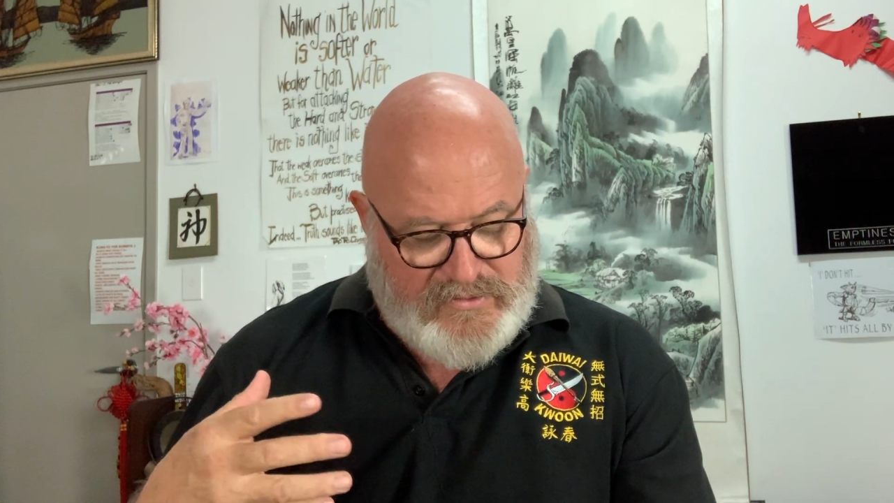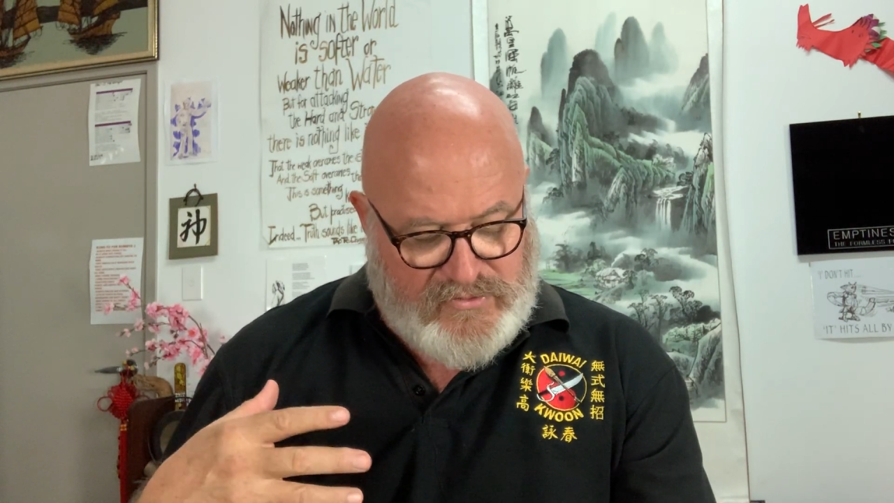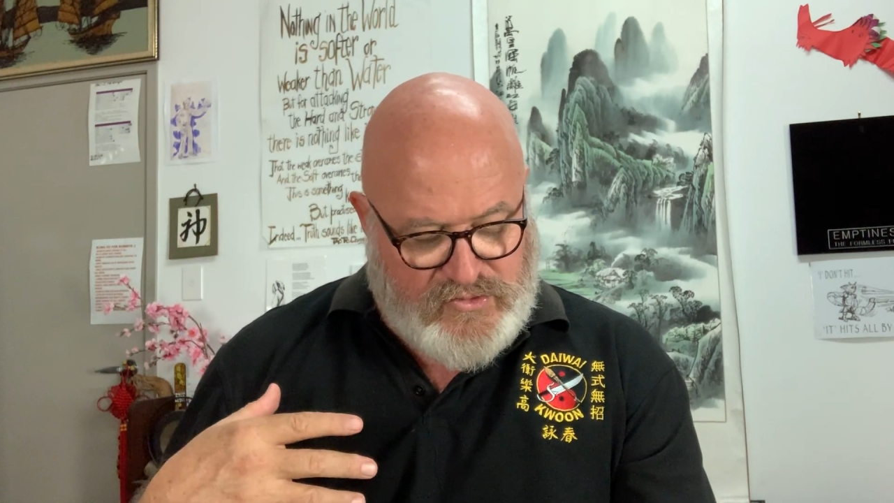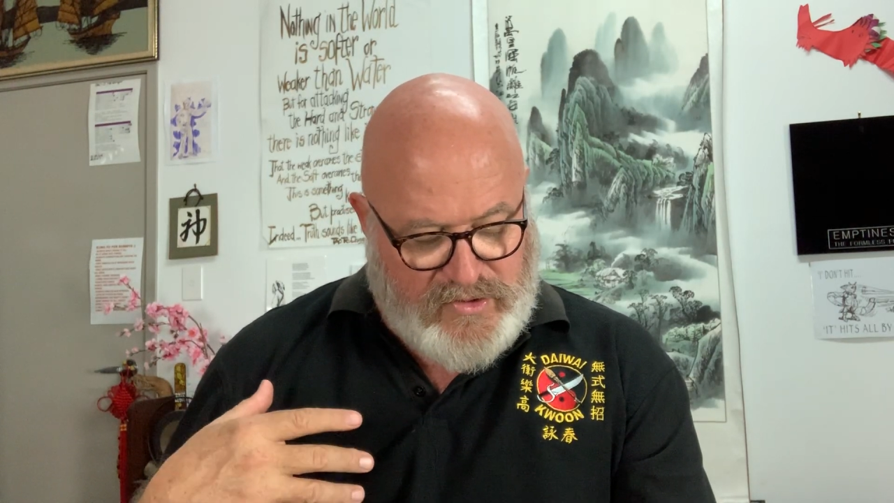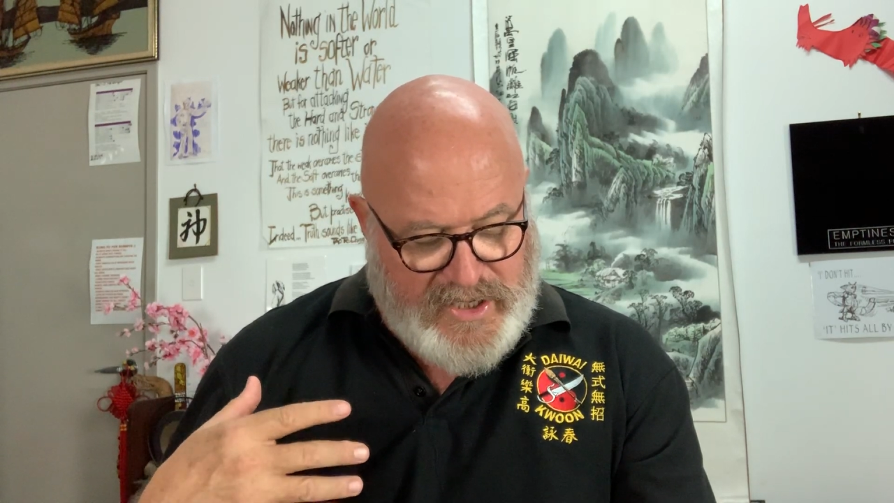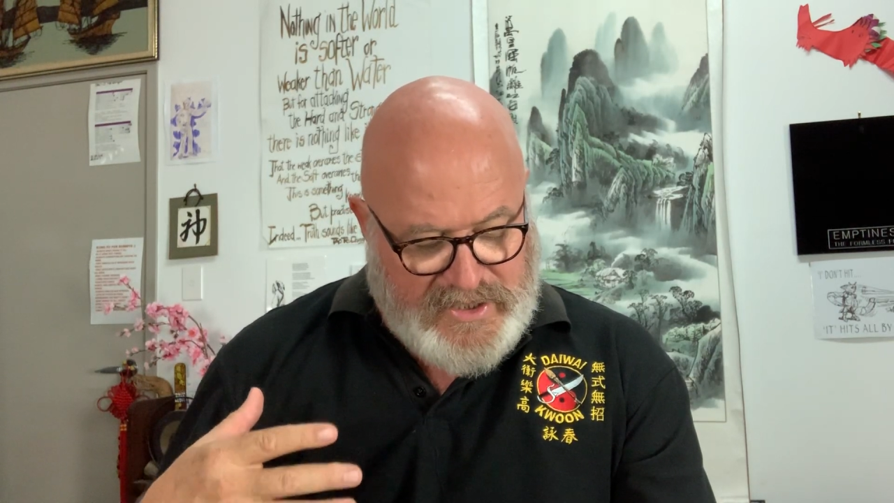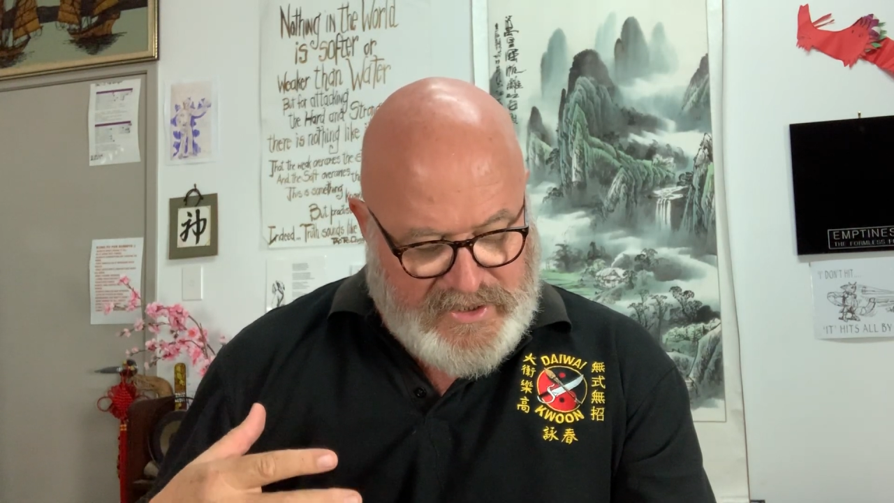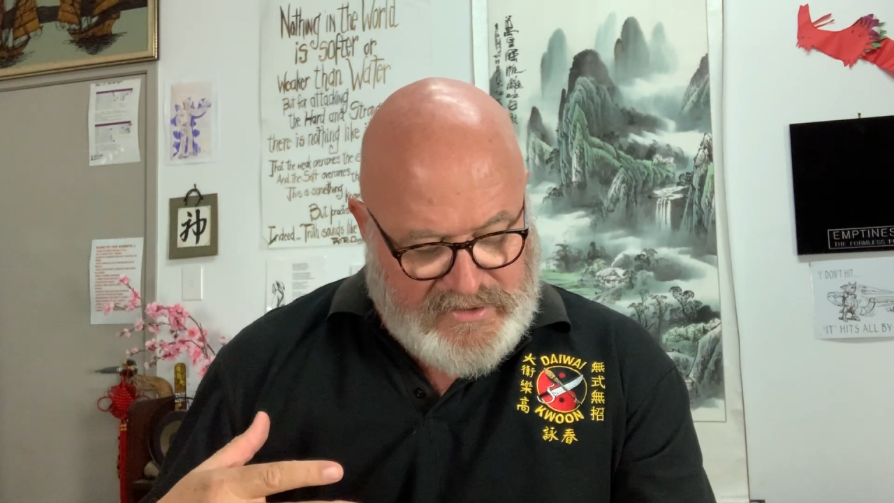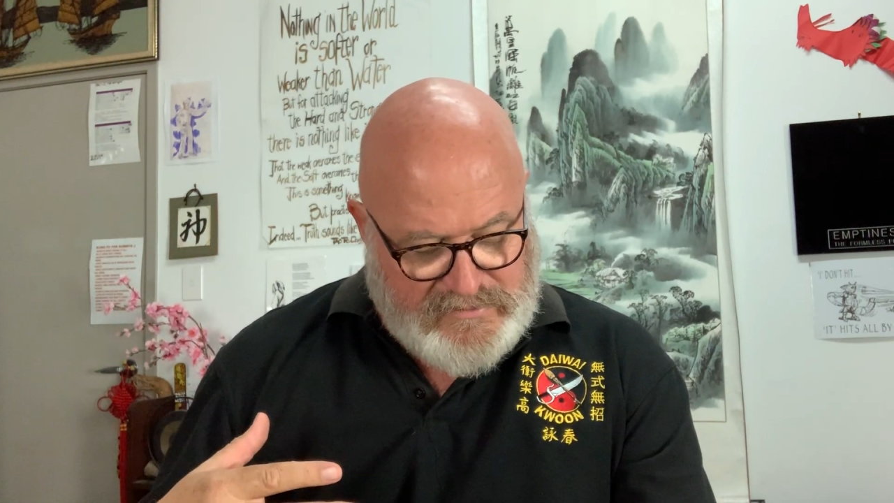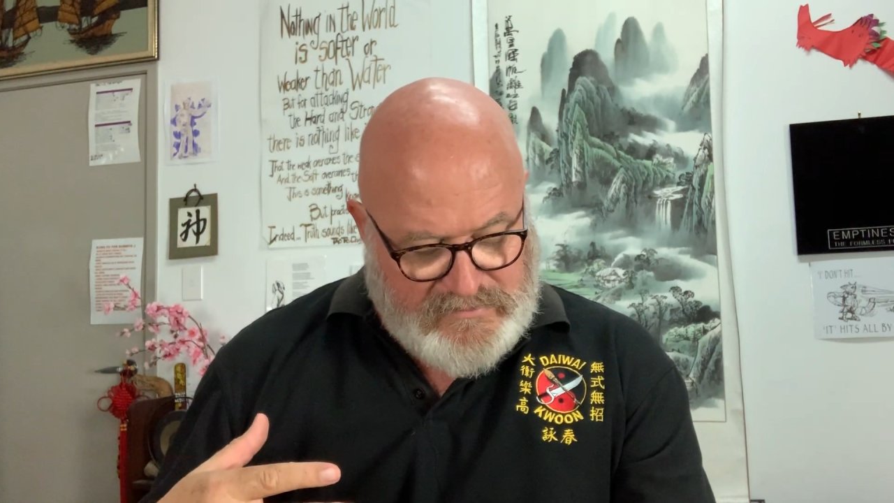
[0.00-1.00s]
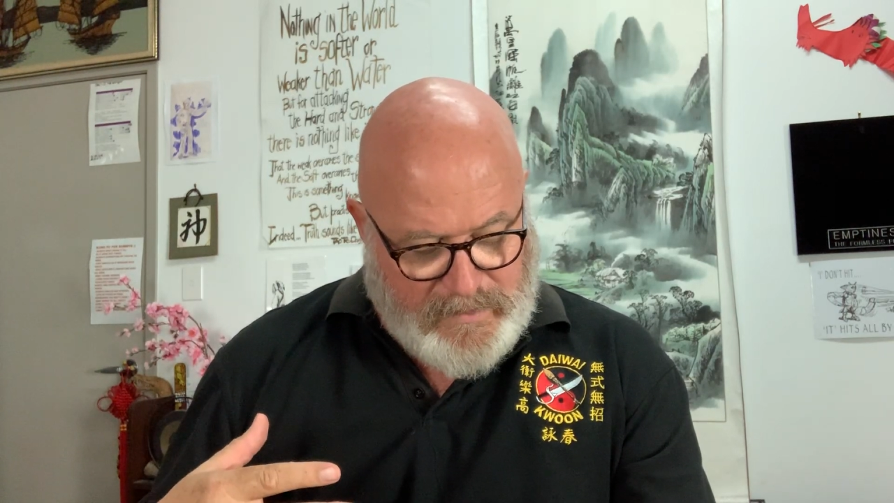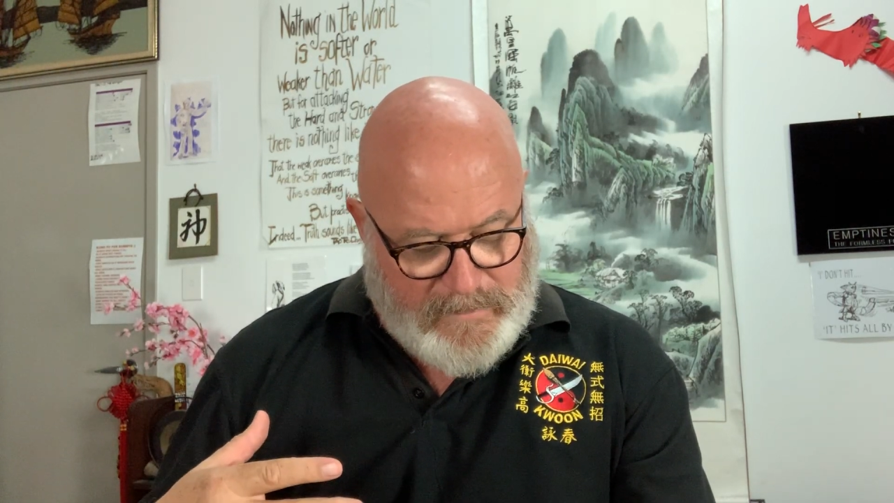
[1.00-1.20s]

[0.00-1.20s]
training